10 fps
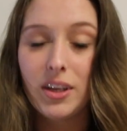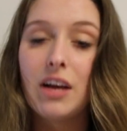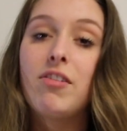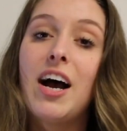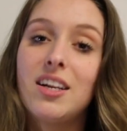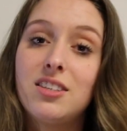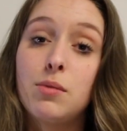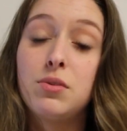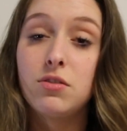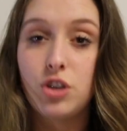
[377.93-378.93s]
like I've had
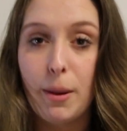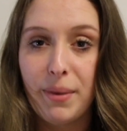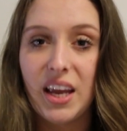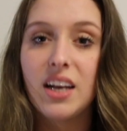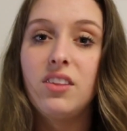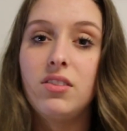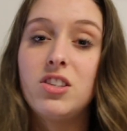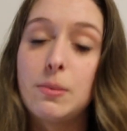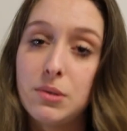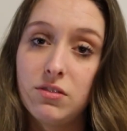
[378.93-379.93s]
sips of champagne
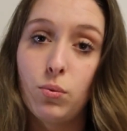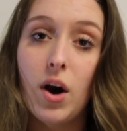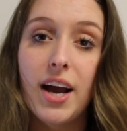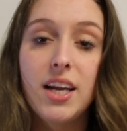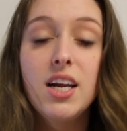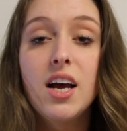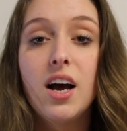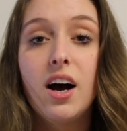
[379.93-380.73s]
and sips of wine,